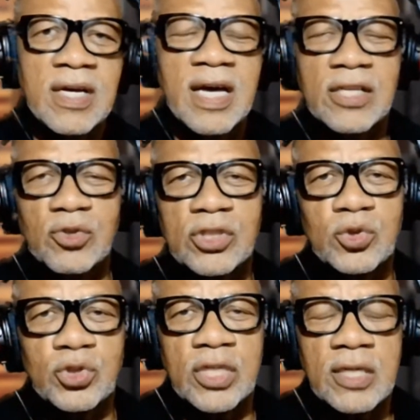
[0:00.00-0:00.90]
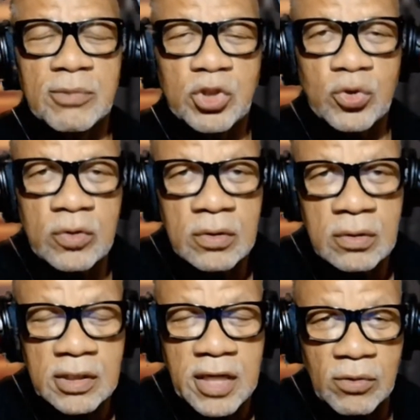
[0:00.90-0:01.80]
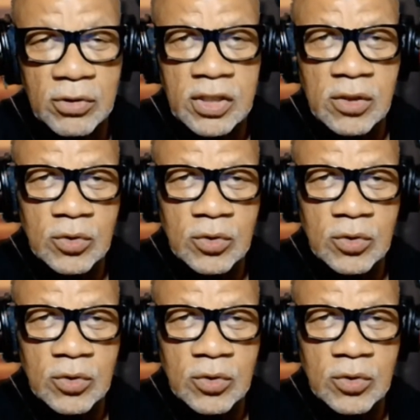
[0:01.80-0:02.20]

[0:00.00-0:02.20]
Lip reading: And you can use your image carousels in